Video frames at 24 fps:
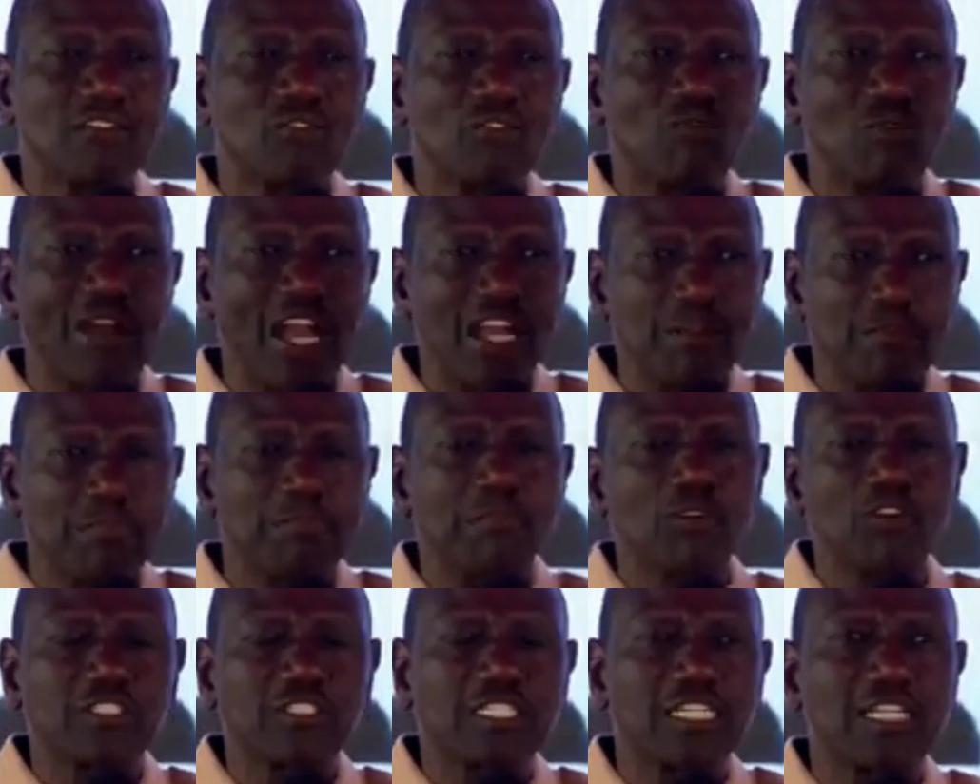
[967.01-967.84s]
We are
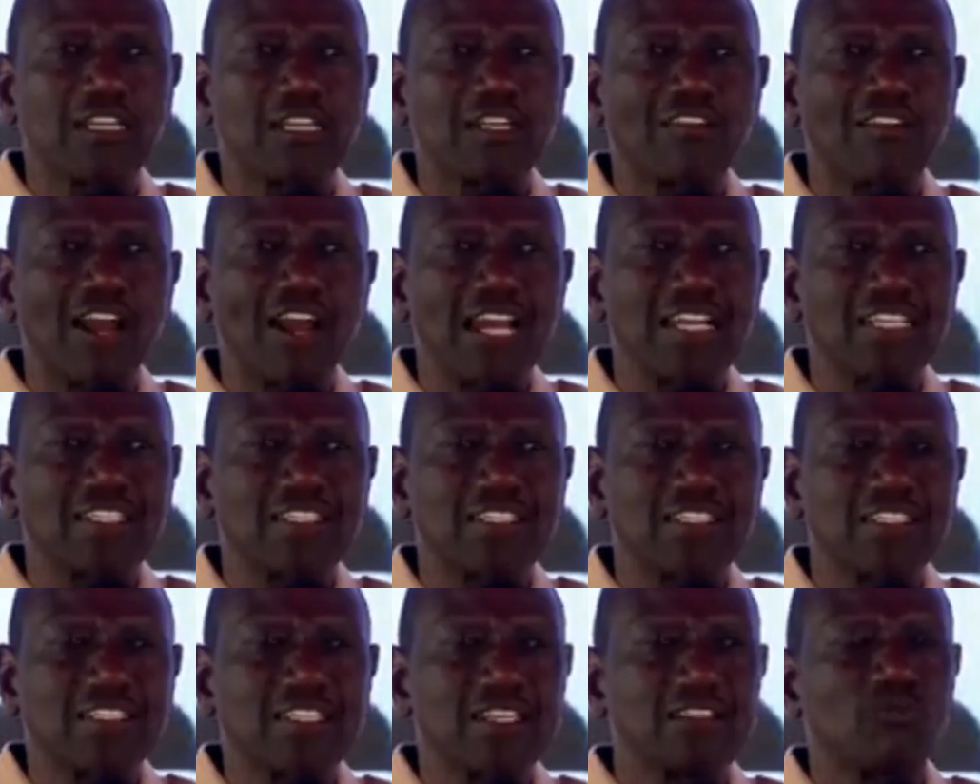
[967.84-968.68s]
importing
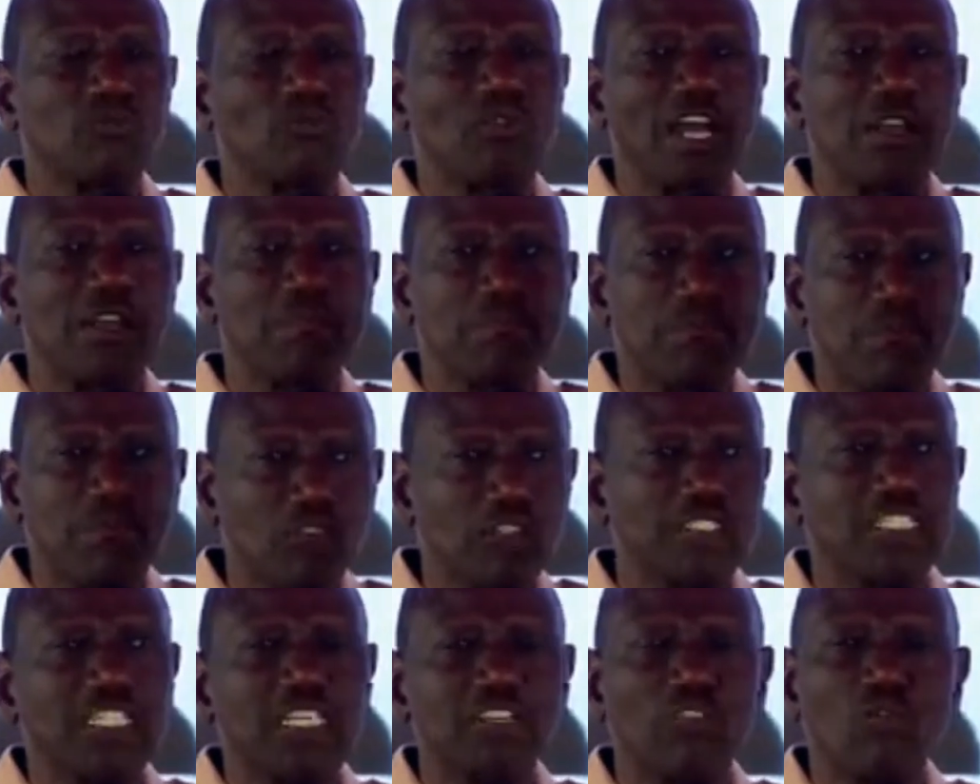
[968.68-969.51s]
rice, we are
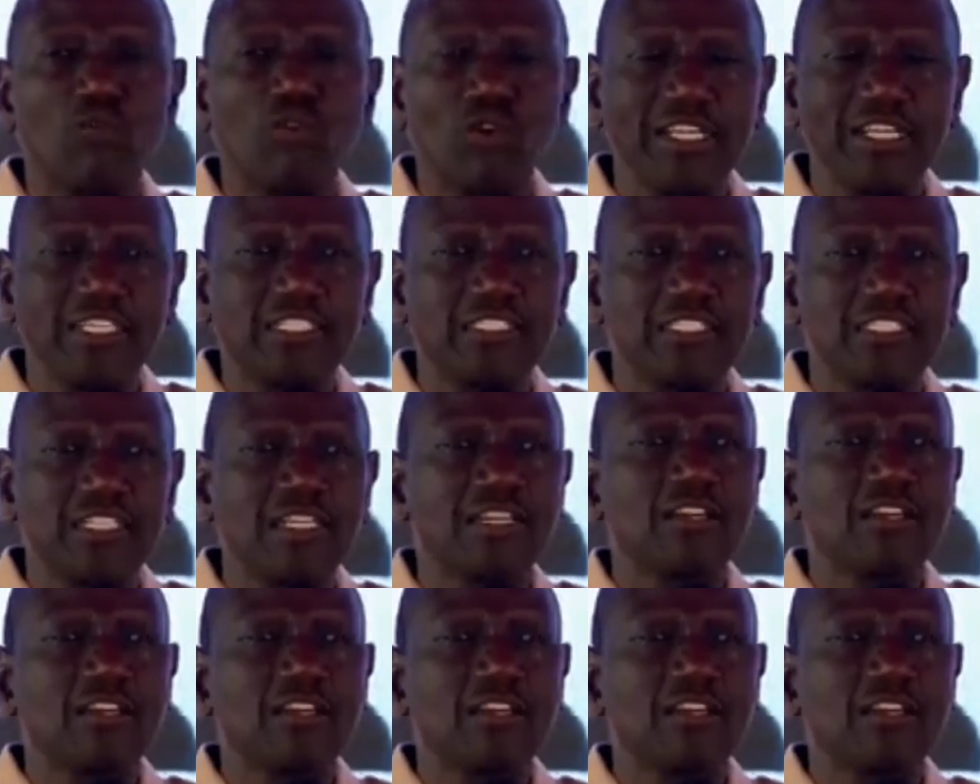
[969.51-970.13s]
importing wheat,